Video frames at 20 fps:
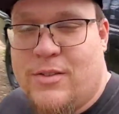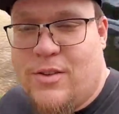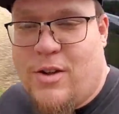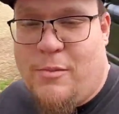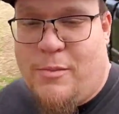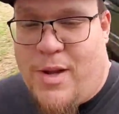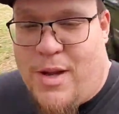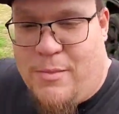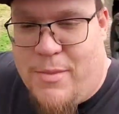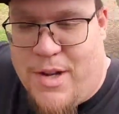
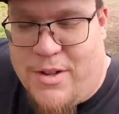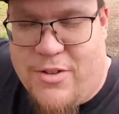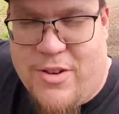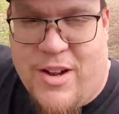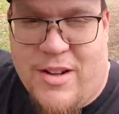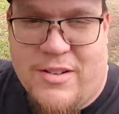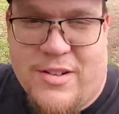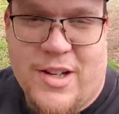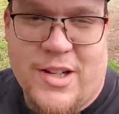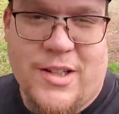Don't mind my
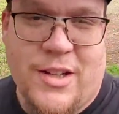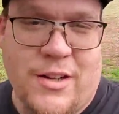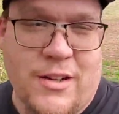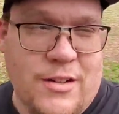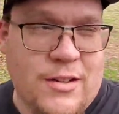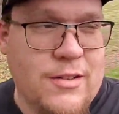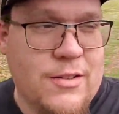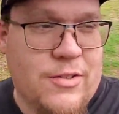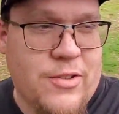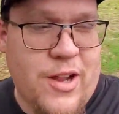trash out
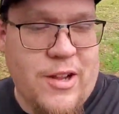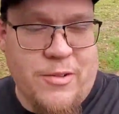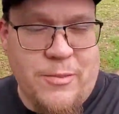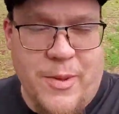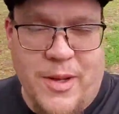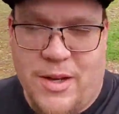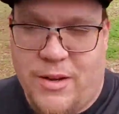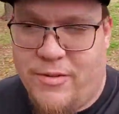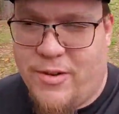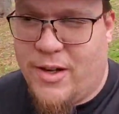there. Trash
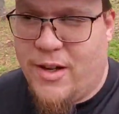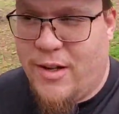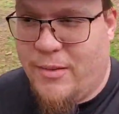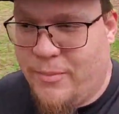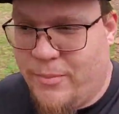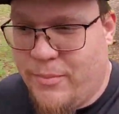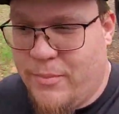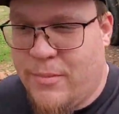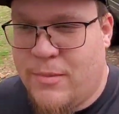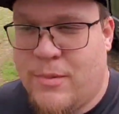man never came.